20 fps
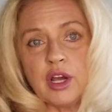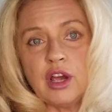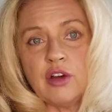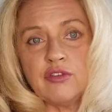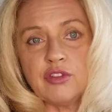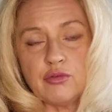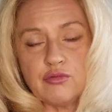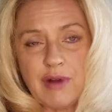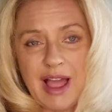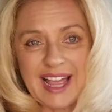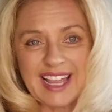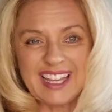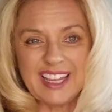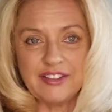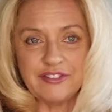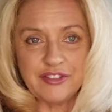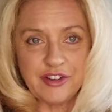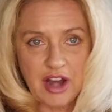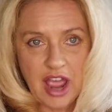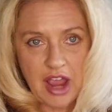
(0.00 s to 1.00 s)
of the ranking
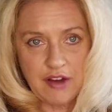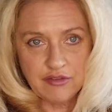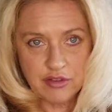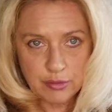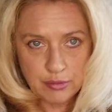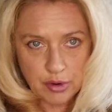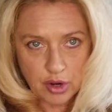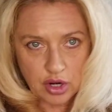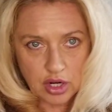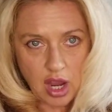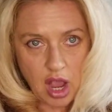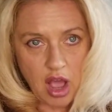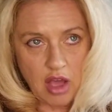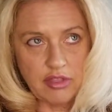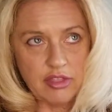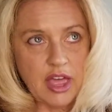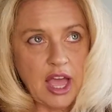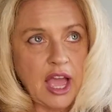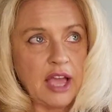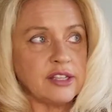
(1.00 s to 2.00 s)
for every book on
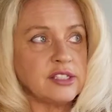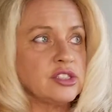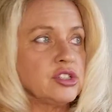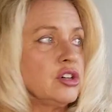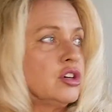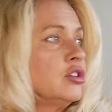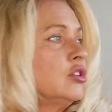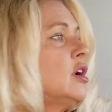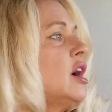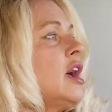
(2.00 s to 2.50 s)
there. So